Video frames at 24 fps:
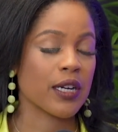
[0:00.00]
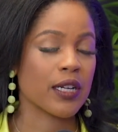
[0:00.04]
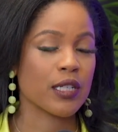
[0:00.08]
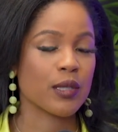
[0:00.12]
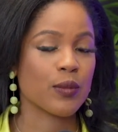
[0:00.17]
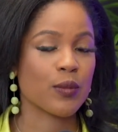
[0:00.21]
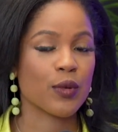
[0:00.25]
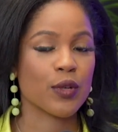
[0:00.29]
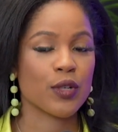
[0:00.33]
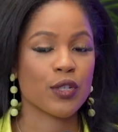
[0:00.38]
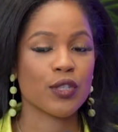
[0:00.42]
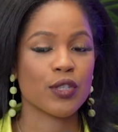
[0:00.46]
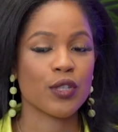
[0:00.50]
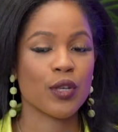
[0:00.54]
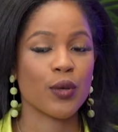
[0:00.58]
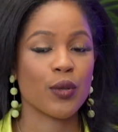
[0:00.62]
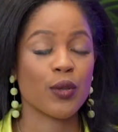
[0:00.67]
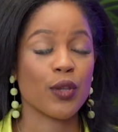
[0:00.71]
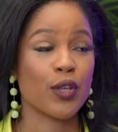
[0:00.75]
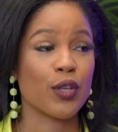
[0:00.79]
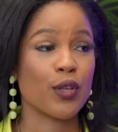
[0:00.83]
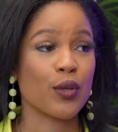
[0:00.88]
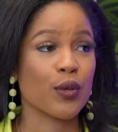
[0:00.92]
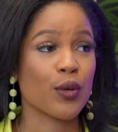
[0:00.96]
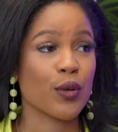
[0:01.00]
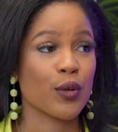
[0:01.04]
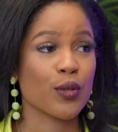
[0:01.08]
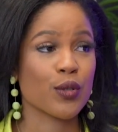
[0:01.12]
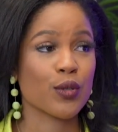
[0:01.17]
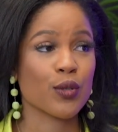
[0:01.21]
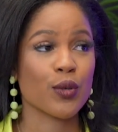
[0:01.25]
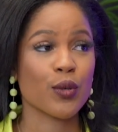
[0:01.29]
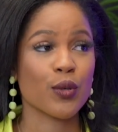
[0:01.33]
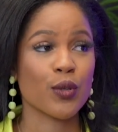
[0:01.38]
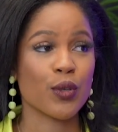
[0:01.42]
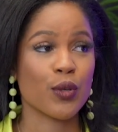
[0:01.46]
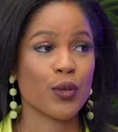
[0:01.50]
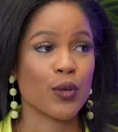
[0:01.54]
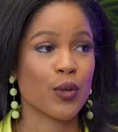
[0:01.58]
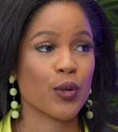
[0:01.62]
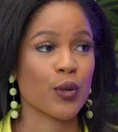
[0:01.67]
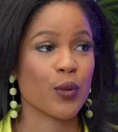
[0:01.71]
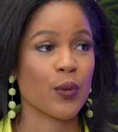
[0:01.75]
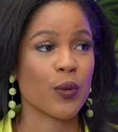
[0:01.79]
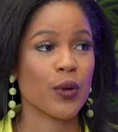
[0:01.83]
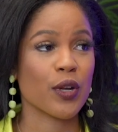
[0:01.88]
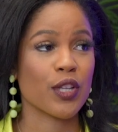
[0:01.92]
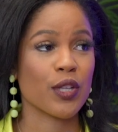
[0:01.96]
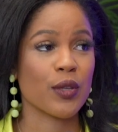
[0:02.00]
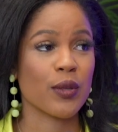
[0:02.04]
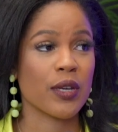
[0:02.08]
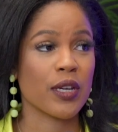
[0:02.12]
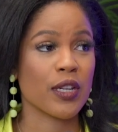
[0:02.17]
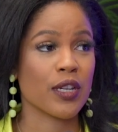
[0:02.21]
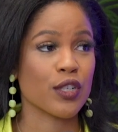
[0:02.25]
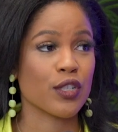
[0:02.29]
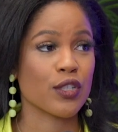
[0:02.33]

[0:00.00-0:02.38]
is more so like you go to school, you go to work, you get a